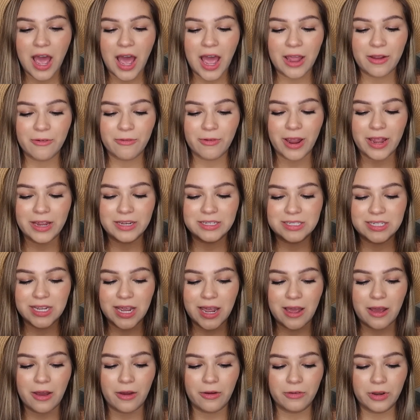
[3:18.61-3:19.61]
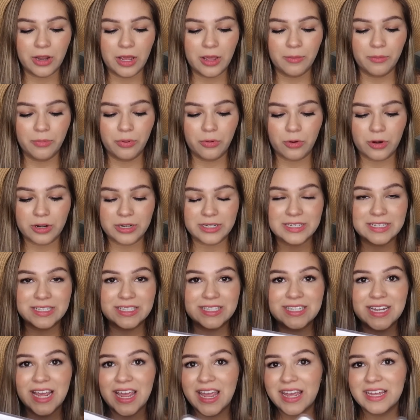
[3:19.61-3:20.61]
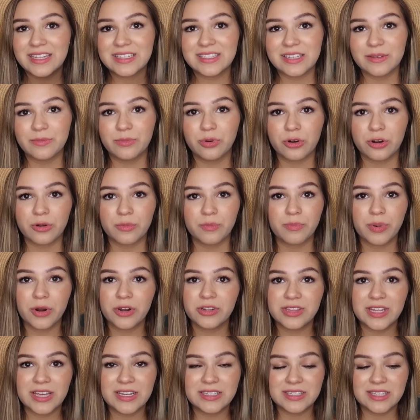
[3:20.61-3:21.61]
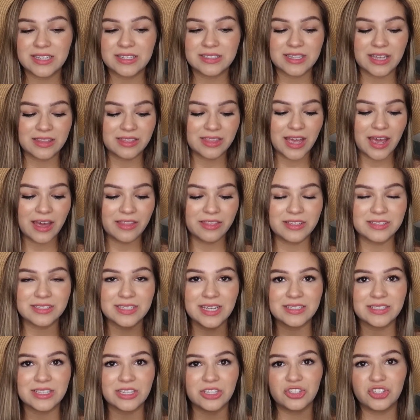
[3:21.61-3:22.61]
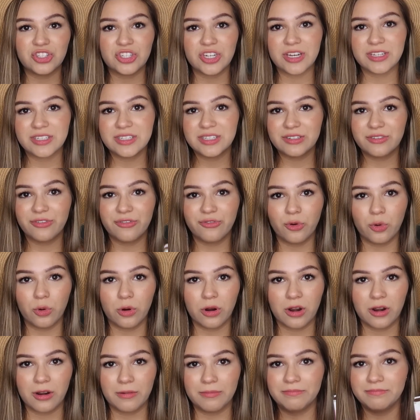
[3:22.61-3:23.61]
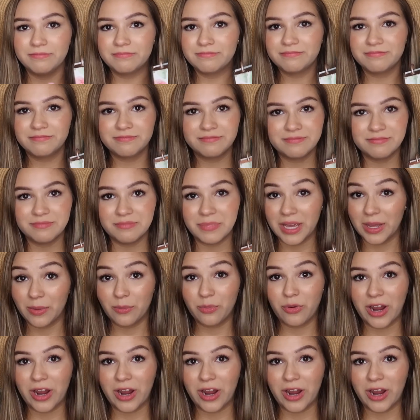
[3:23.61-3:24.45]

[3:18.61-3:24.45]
I write down important dates, important birthdays, things like that. This isn't just for being